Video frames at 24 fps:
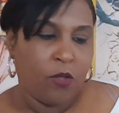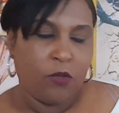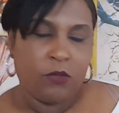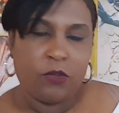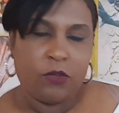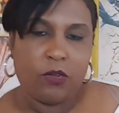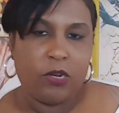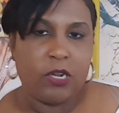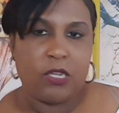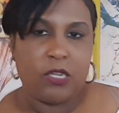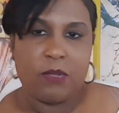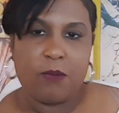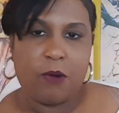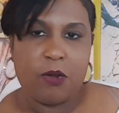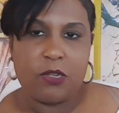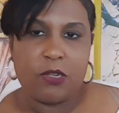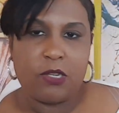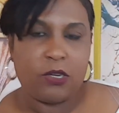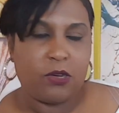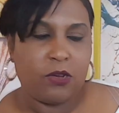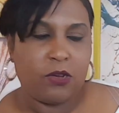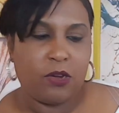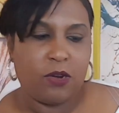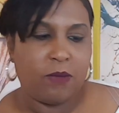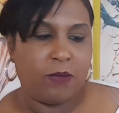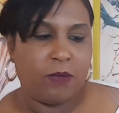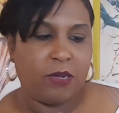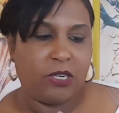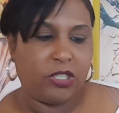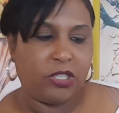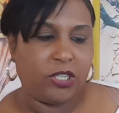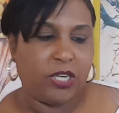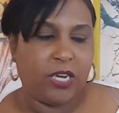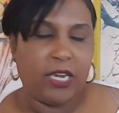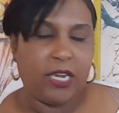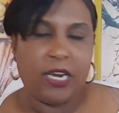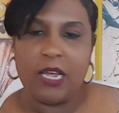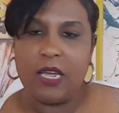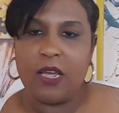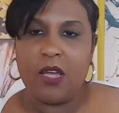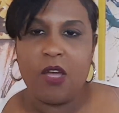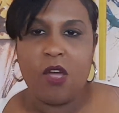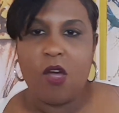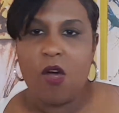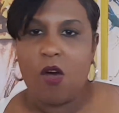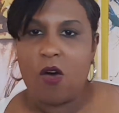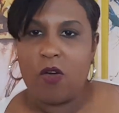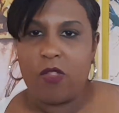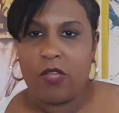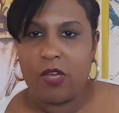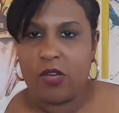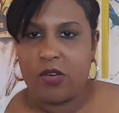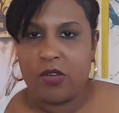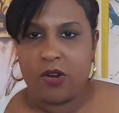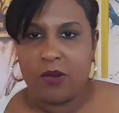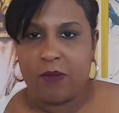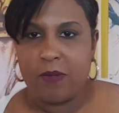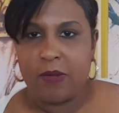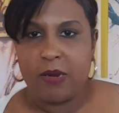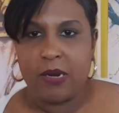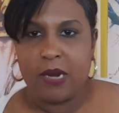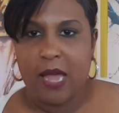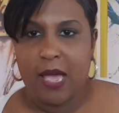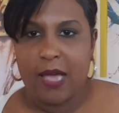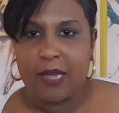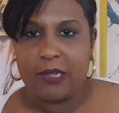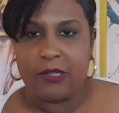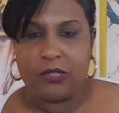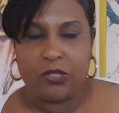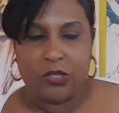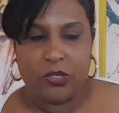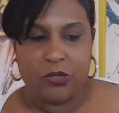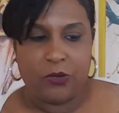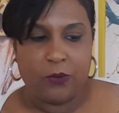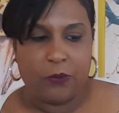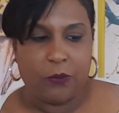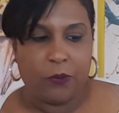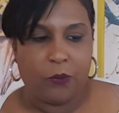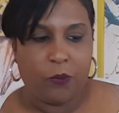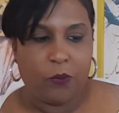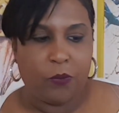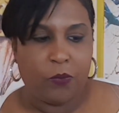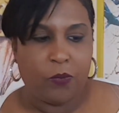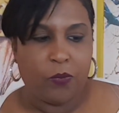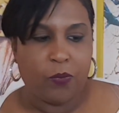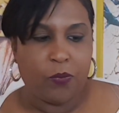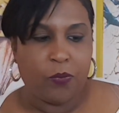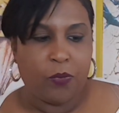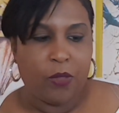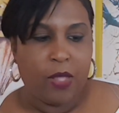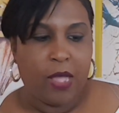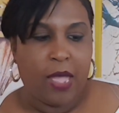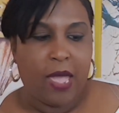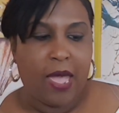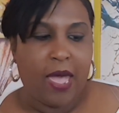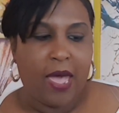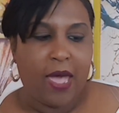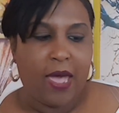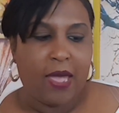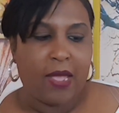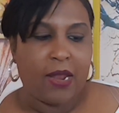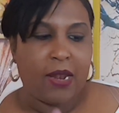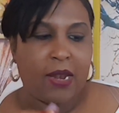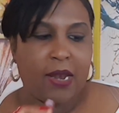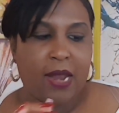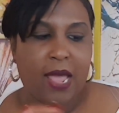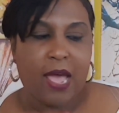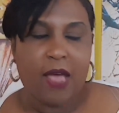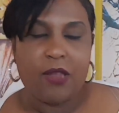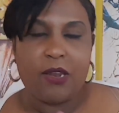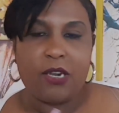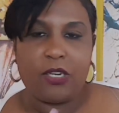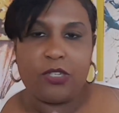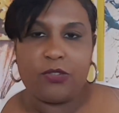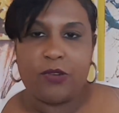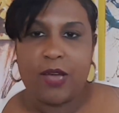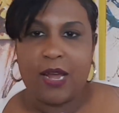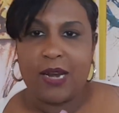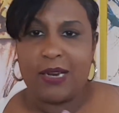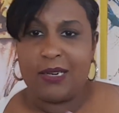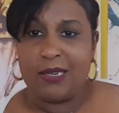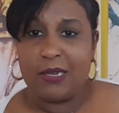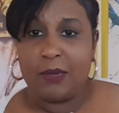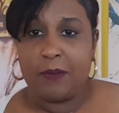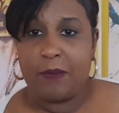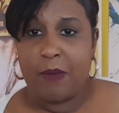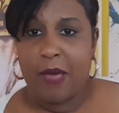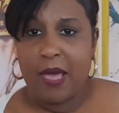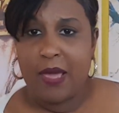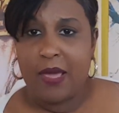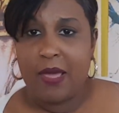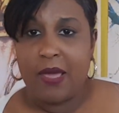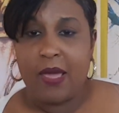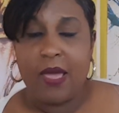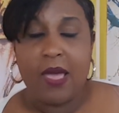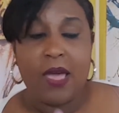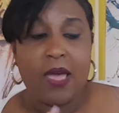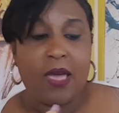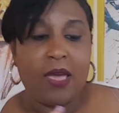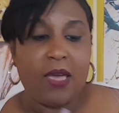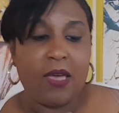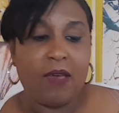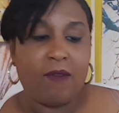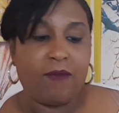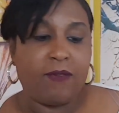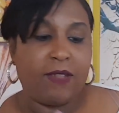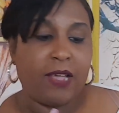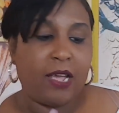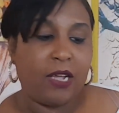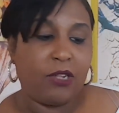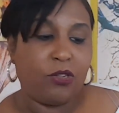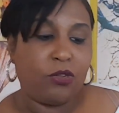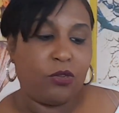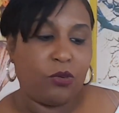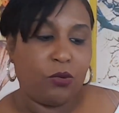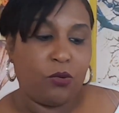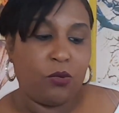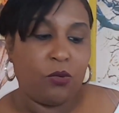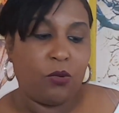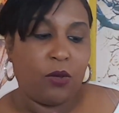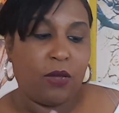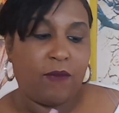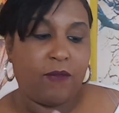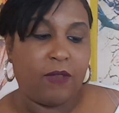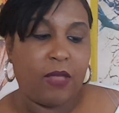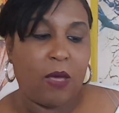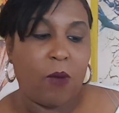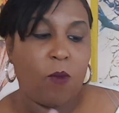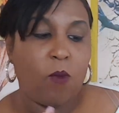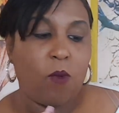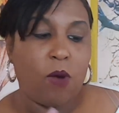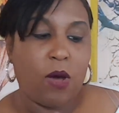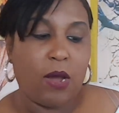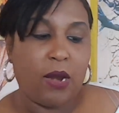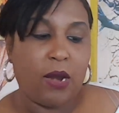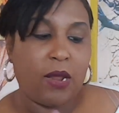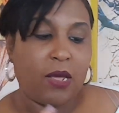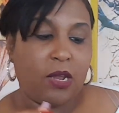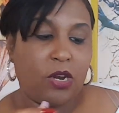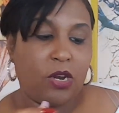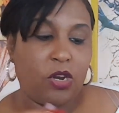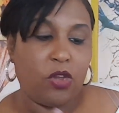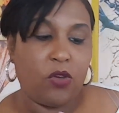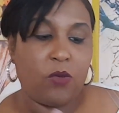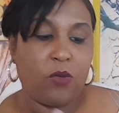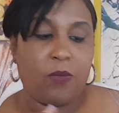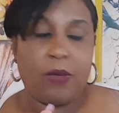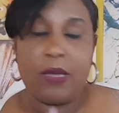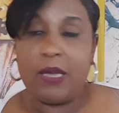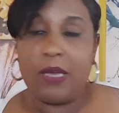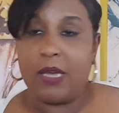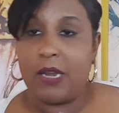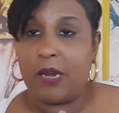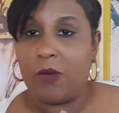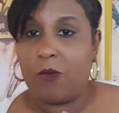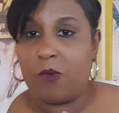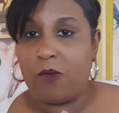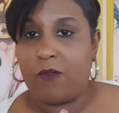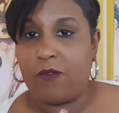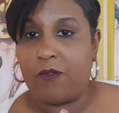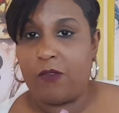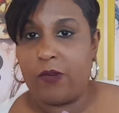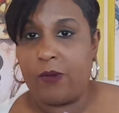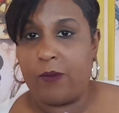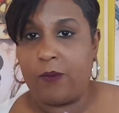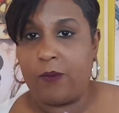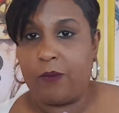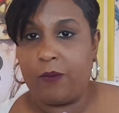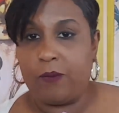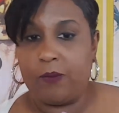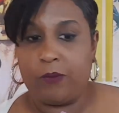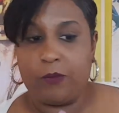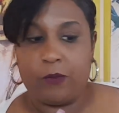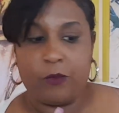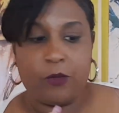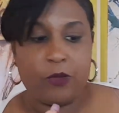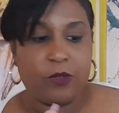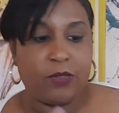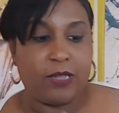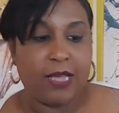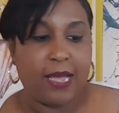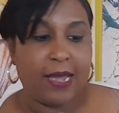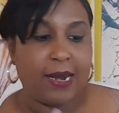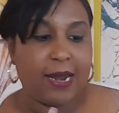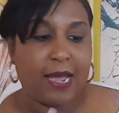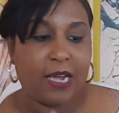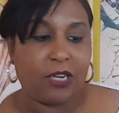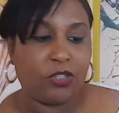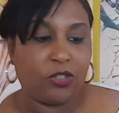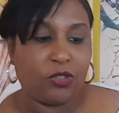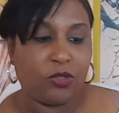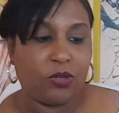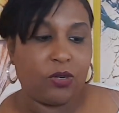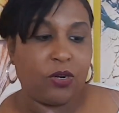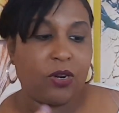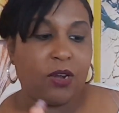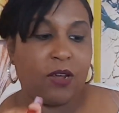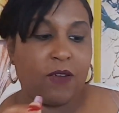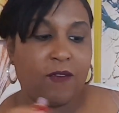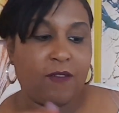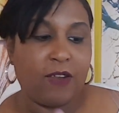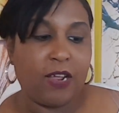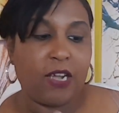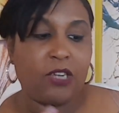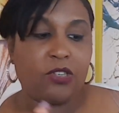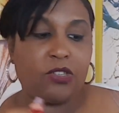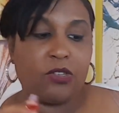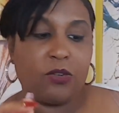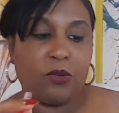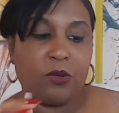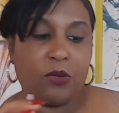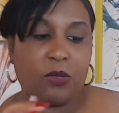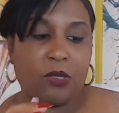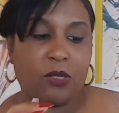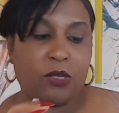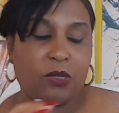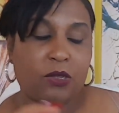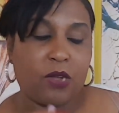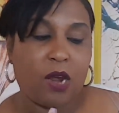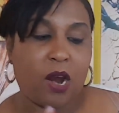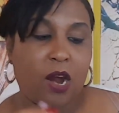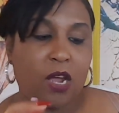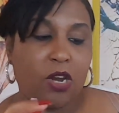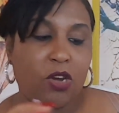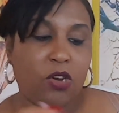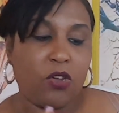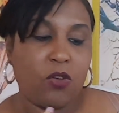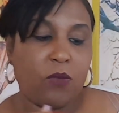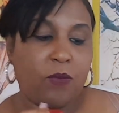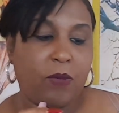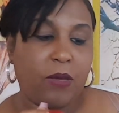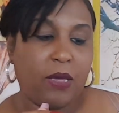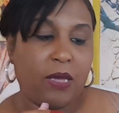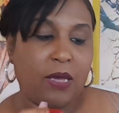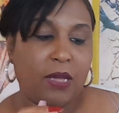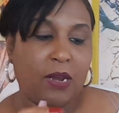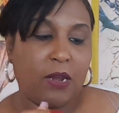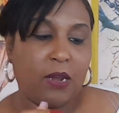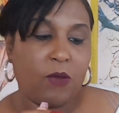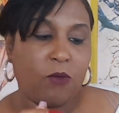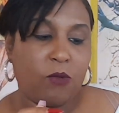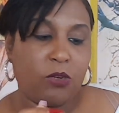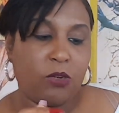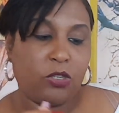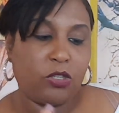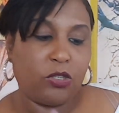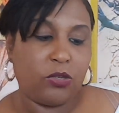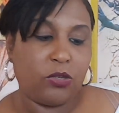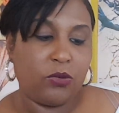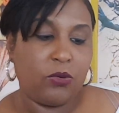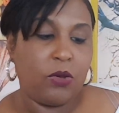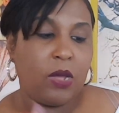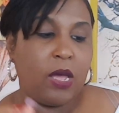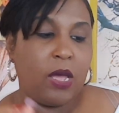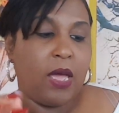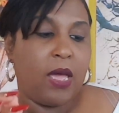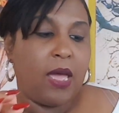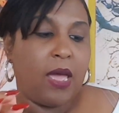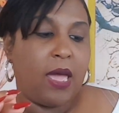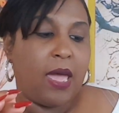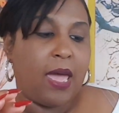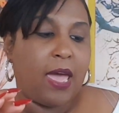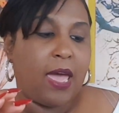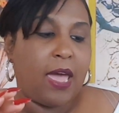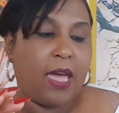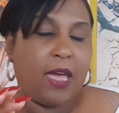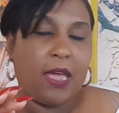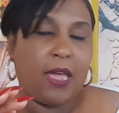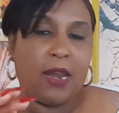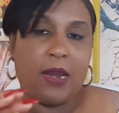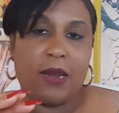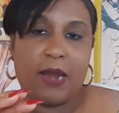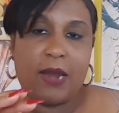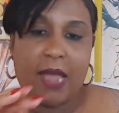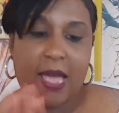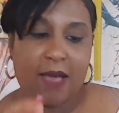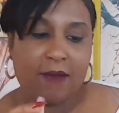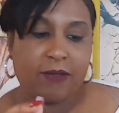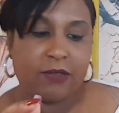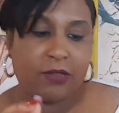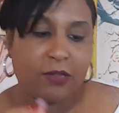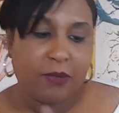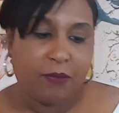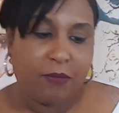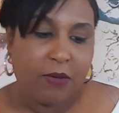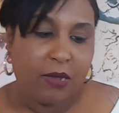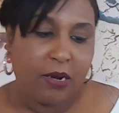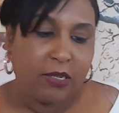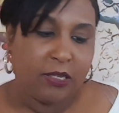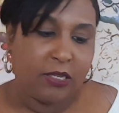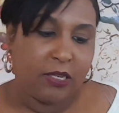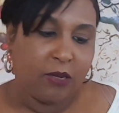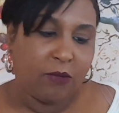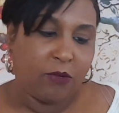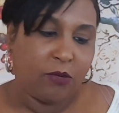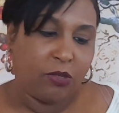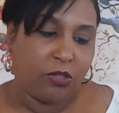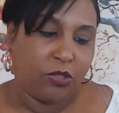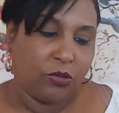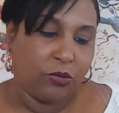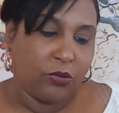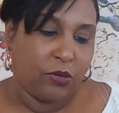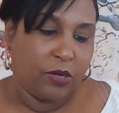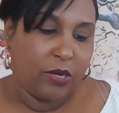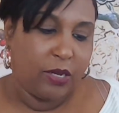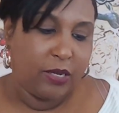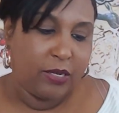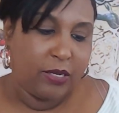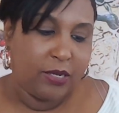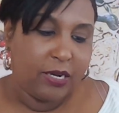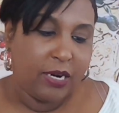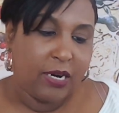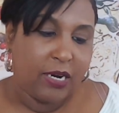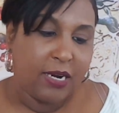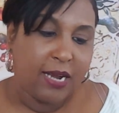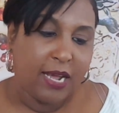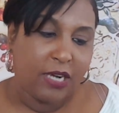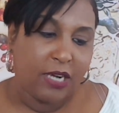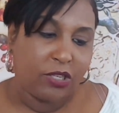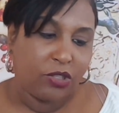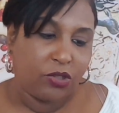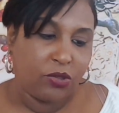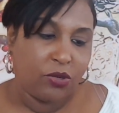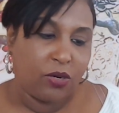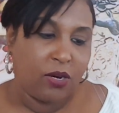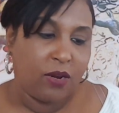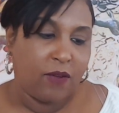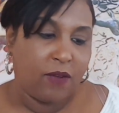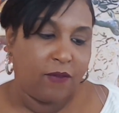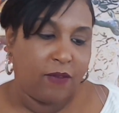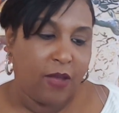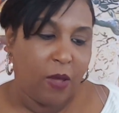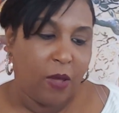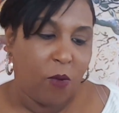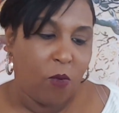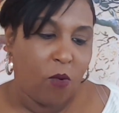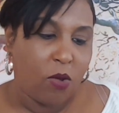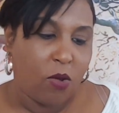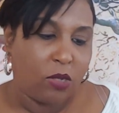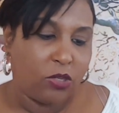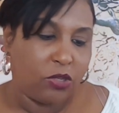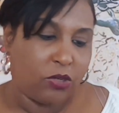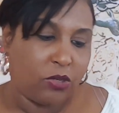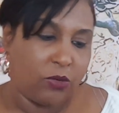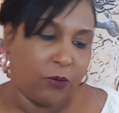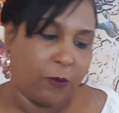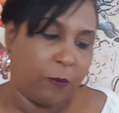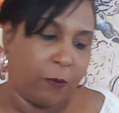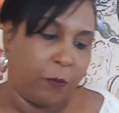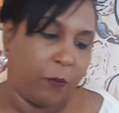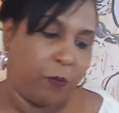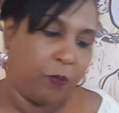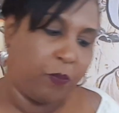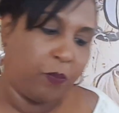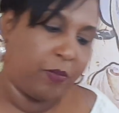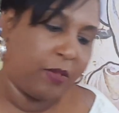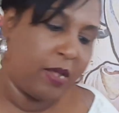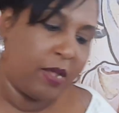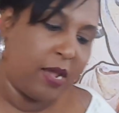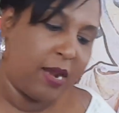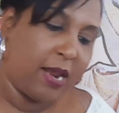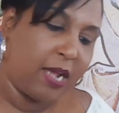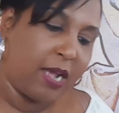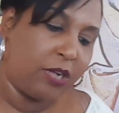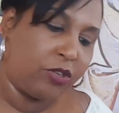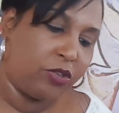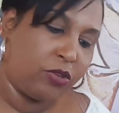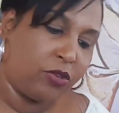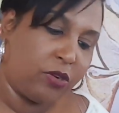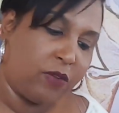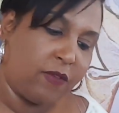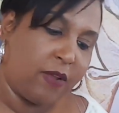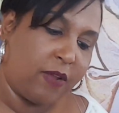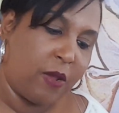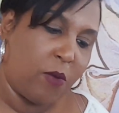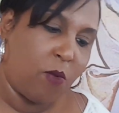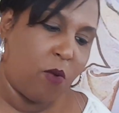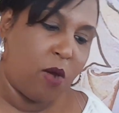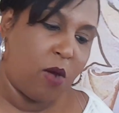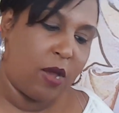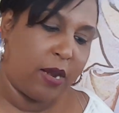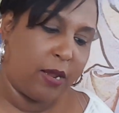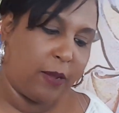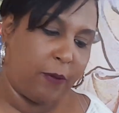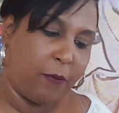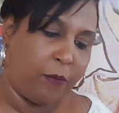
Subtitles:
So this person could have been cheating, or they could have been lying to you. And now they're trying to debate if they want a new beginning with you. Because they're not sure if they should start a new beginning with you and have stability with you. They're not sure if they want to. They're not sure if they want it.